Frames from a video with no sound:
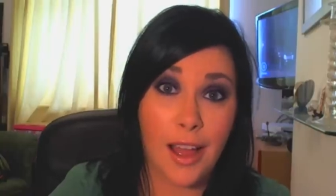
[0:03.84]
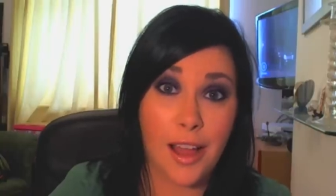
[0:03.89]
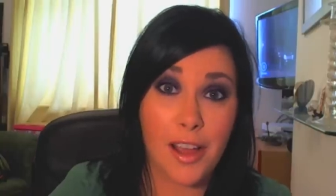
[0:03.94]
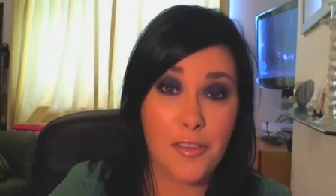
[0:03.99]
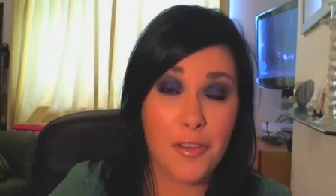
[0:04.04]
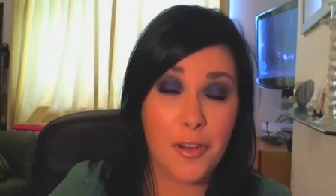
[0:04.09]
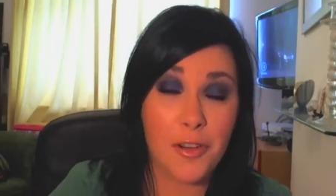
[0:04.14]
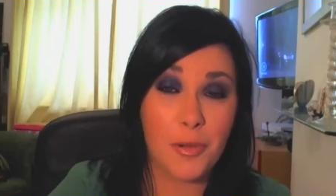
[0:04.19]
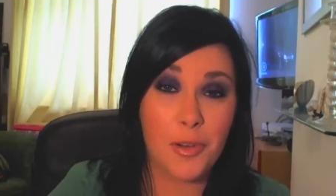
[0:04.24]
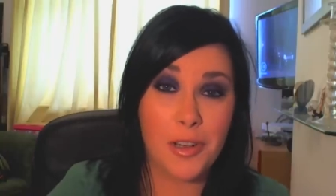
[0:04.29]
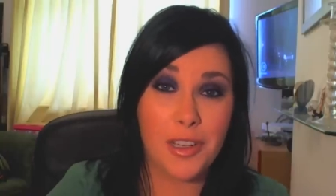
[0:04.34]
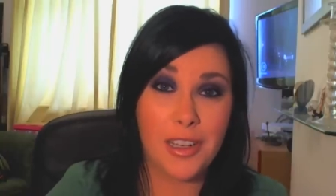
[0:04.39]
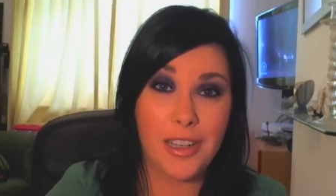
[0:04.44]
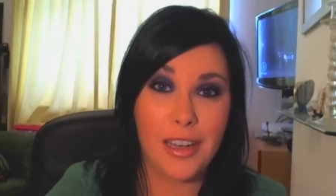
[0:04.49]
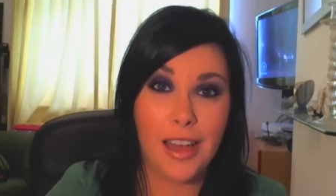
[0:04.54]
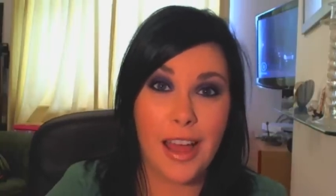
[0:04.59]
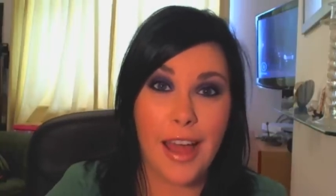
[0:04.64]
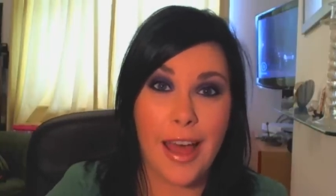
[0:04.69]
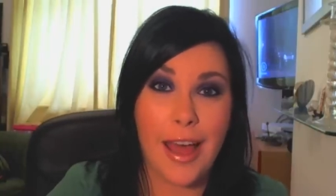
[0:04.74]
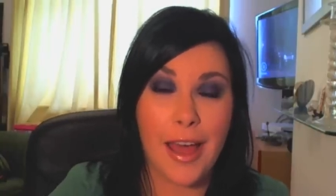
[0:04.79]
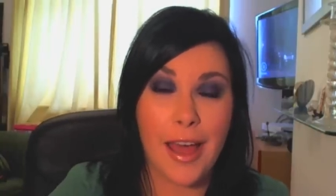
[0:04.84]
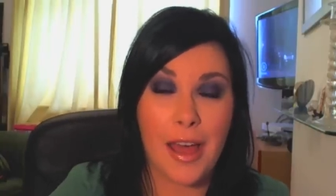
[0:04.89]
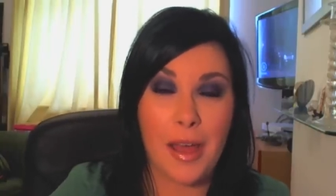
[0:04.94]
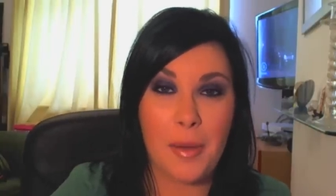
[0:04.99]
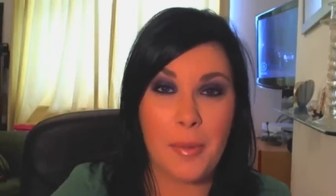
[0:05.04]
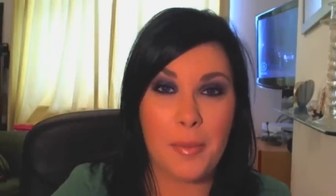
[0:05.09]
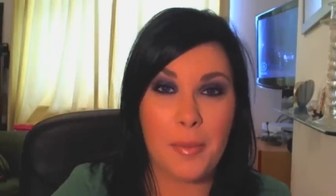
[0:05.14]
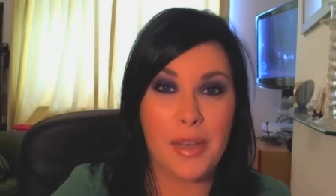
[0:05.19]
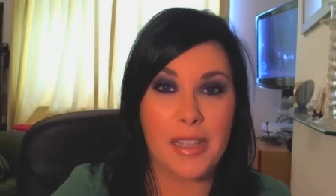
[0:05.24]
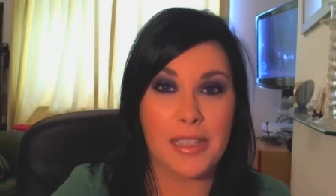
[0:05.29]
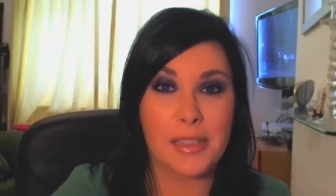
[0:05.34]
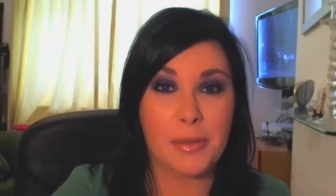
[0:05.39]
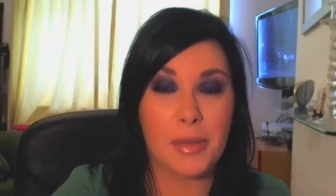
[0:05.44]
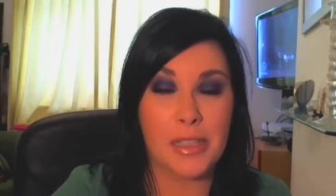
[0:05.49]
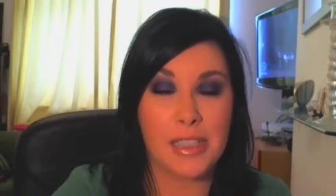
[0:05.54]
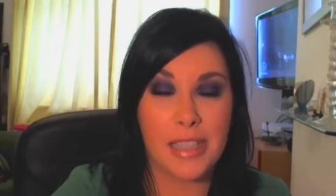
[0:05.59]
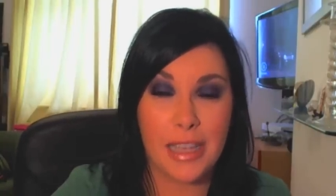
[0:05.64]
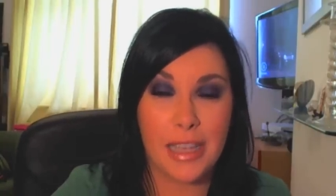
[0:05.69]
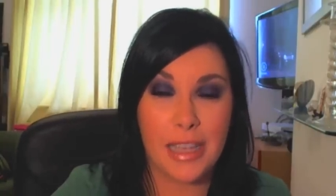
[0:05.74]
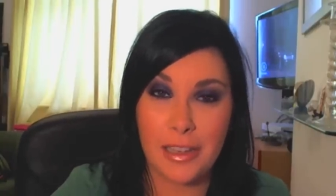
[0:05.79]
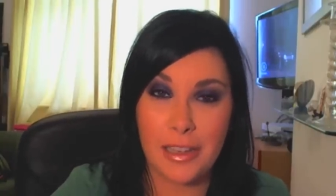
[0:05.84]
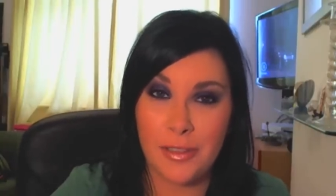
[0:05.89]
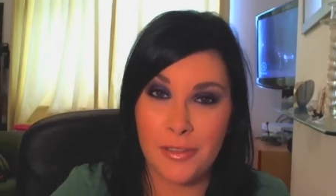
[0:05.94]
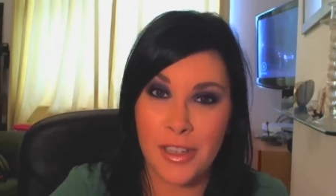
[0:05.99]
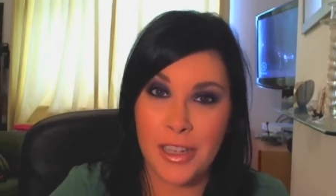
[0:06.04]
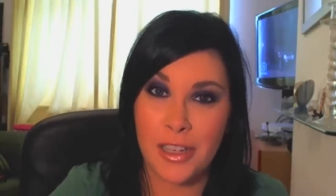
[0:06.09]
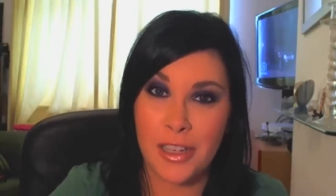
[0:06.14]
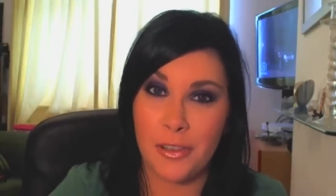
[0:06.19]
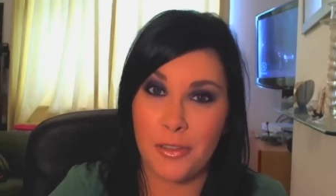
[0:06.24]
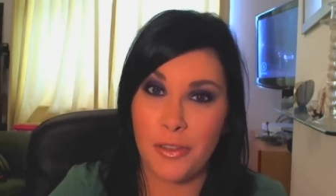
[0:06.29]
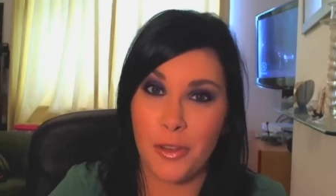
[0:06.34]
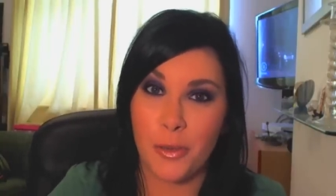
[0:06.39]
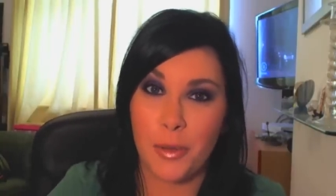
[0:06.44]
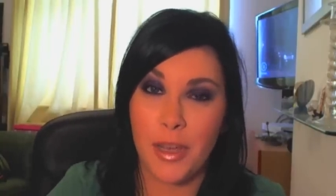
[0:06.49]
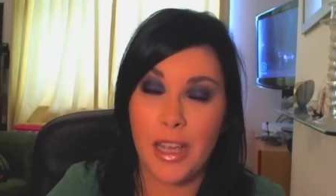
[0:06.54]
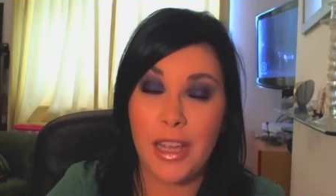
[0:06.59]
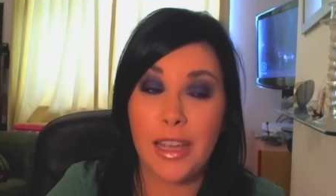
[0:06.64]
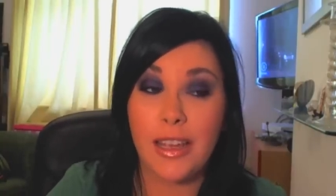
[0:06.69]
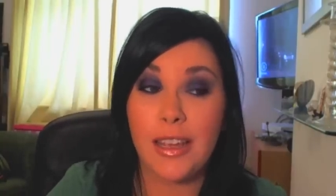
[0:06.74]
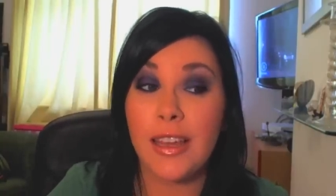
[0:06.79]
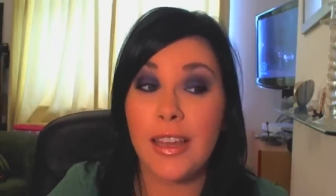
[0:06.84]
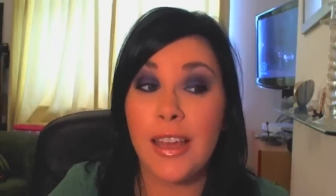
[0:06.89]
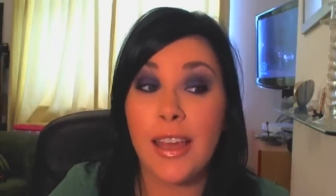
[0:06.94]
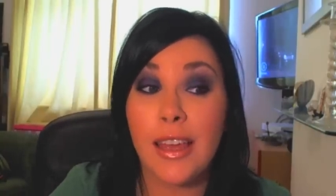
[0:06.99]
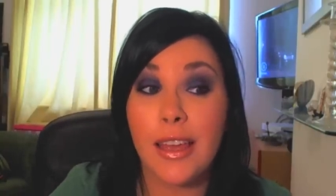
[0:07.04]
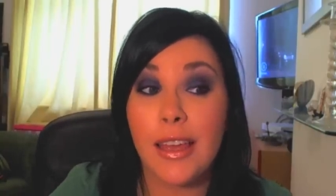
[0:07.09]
Hi everyone, it's my second video of the week.